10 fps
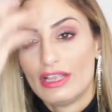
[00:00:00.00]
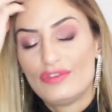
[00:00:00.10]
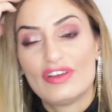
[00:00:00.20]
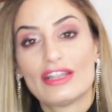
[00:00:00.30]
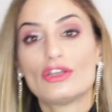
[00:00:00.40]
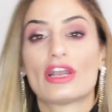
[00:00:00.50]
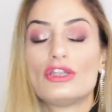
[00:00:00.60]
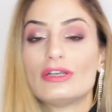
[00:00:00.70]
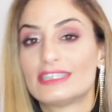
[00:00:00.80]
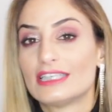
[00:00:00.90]
even you
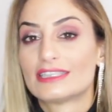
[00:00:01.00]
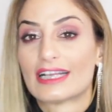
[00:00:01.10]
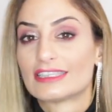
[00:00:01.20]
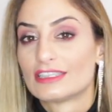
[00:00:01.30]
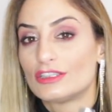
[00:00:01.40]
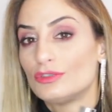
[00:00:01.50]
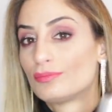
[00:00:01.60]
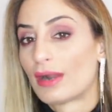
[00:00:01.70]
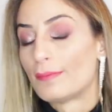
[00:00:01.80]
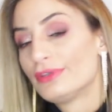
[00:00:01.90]
can use this as to
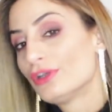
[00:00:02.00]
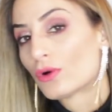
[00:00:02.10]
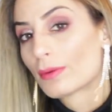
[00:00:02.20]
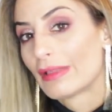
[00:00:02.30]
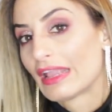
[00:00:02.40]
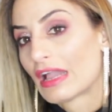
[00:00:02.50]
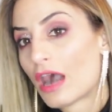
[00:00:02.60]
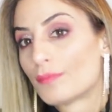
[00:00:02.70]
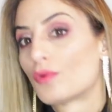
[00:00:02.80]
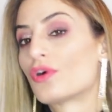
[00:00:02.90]
prep your
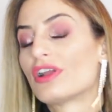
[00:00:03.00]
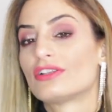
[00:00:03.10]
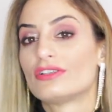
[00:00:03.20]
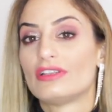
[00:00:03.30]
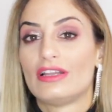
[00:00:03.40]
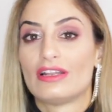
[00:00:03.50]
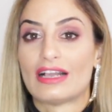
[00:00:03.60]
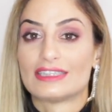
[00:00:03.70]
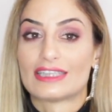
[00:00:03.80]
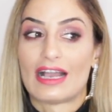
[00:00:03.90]
makeup, or in,
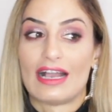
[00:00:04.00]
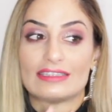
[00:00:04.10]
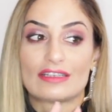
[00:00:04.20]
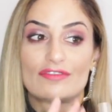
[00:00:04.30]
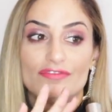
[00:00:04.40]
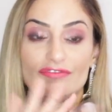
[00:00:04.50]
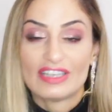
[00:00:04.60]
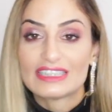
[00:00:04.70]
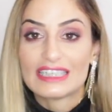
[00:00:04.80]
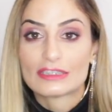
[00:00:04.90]
as a as a
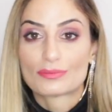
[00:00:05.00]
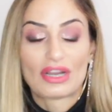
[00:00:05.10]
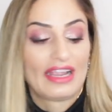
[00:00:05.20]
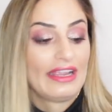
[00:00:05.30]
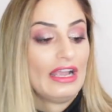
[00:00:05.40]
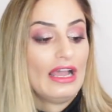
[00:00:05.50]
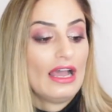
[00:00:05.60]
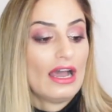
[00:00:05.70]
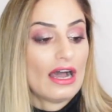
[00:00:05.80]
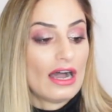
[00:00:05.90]
fixing spray.
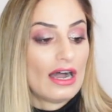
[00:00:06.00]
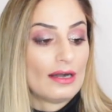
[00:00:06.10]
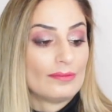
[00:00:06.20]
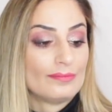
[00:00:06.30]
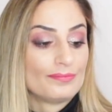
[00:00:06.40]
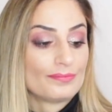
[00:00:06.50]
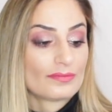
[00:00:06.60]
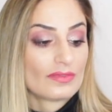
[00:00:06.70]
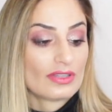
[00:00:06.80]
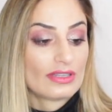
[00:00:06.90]

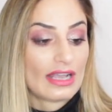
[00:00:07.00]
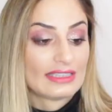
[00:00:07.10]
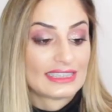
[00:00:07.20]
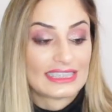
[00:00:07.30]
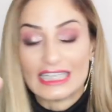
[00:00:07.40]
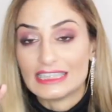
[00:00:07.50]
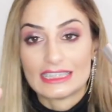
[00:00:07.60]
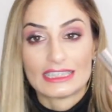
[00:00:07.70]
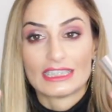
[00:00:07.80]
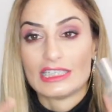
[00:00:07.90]
Um the
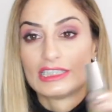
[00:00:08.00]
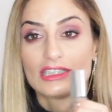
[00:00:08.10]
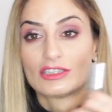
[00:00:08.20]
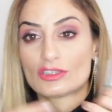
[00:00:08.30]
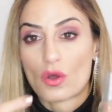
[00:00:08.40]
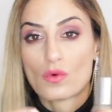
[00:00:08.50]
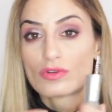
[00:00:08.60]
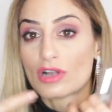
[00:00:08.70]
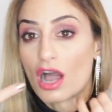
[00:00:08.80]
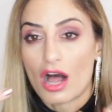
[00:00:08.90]
scent is
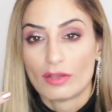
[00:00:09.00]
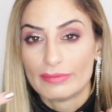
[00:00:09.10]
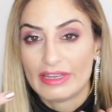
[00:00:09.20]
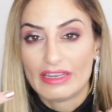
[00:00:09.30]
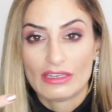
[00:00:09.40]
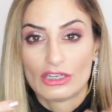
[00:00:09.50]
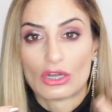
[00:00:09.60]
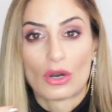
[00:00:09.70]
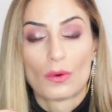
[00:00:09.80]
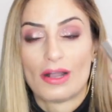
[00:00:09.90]
so calming, you
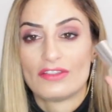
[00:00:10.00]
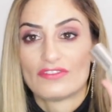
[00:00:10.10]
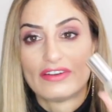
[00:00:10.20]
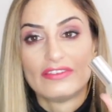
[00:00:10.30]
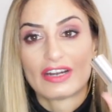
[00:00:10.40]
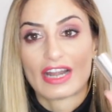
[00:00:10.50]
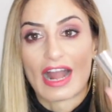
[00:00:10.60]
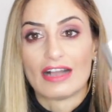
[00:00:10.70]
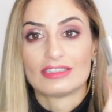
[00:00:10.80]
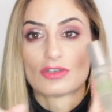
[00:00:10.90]
know, and very very
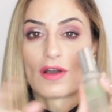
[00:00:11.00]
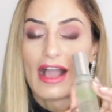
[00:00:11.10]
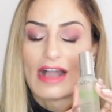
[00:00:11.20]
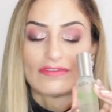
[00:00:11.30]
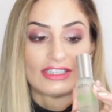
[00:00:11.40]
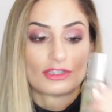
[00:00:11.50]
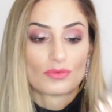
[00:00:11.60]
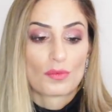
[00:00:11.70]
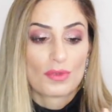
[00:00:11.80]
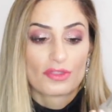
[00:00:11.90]
nice. So I have this
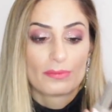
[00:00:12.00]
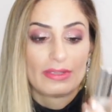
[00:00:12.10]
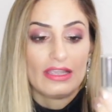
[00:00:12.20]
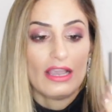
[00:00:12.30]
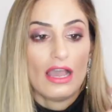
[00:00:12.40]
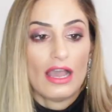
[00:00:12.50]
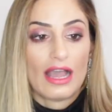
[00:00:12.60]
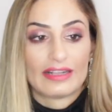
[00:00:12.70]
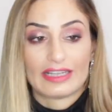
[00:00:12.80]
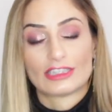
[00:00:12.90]
one with me,
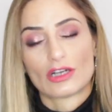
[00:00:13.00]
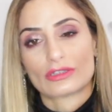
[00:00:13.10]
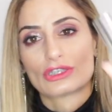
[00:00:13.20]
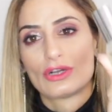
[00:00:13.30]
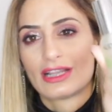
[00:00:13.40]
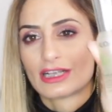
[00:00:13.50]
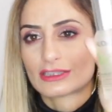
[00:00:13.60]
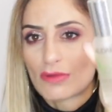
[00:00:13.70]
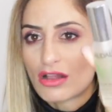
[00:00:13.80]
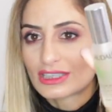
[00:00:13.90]
and it's also in a
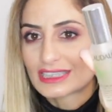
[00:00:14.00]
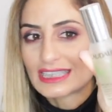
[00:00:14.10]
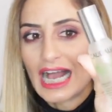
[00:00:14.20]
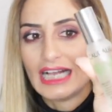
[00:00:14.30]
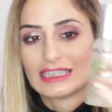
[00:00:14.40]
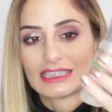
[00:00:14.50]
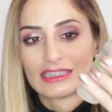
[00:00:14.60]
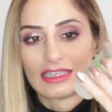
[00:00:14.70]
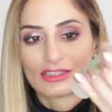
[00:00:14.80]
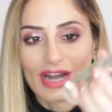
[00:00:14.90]
smaller
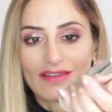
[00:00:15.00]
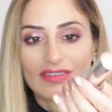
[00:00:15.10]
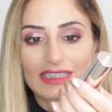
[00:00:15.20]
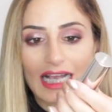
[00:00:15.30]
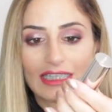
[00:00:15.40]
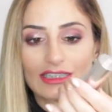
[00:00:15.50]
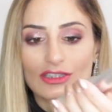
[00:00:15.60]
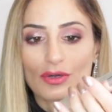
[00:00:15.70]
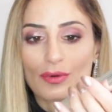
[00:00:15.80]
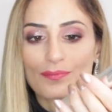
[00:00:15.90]
size, a travel size,
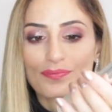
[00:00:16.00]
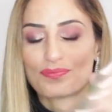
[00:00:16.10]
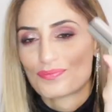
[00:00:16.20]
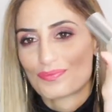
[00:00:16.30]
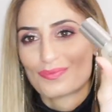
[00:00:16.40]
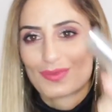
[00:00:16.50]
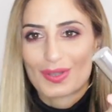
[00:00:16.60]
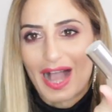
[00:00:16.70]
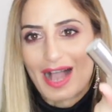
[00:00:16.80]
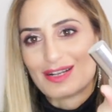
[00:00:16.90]
so
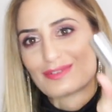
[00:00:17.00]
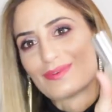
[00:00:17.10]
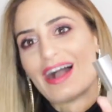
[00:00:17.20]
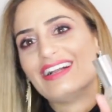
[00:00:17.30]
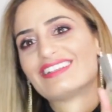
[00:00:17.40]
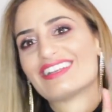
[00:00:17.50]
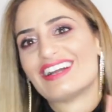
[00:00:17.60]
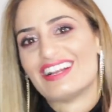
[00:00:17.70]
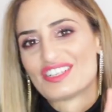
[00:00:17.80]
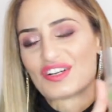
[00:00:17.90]
I quite
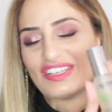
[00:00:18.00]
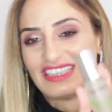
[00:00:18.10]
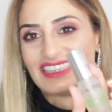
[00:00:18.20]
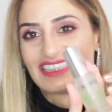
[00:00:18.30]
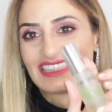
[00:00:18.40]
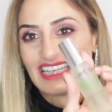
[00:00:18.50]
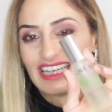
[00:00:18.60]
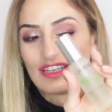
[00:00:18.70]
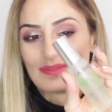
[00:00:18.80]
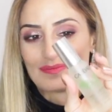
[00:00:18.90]
enjoy this
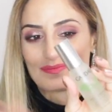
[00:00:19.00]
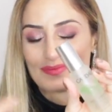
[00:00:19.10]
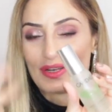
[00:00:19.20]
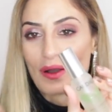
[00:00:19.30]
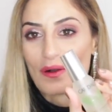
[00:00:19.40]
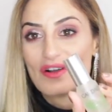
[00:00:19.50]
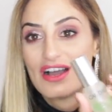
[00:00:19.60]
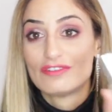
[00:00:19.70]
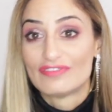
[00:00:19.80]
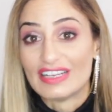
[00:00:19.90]
um you know,
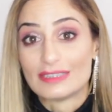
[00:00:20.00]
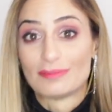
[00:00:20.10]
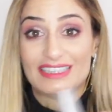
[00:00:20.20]
face